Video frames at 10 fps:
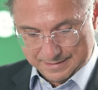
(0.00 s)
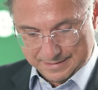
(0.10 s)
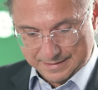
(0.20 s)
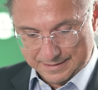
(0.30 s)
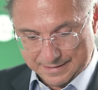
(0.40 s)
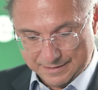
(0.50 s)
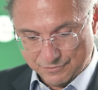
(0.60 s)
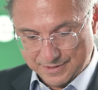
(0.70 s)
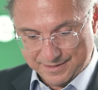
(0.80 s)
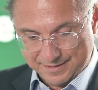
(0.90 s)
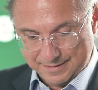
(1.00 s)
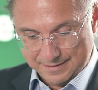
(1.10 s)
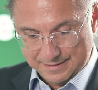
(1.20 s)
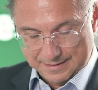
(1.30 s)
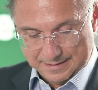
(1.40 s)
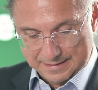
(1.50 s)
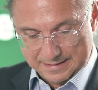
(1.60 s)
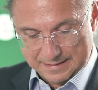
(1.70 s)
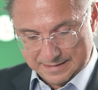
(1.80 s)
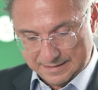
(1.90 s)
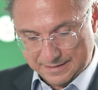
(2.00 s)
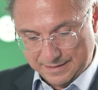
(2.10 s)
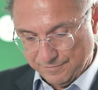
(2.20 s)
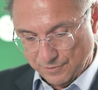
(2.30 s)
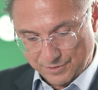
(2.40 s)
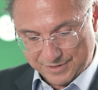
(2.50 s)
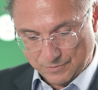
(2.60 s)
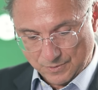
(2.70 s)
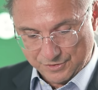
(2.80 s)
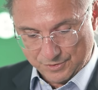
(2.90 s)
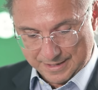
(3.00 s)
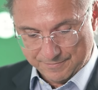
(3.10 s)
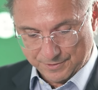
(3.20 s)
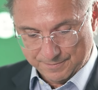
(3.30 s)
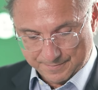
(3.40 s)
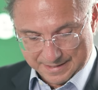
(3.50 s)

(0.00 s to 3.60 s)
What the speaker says: in risk and default and whatsoever.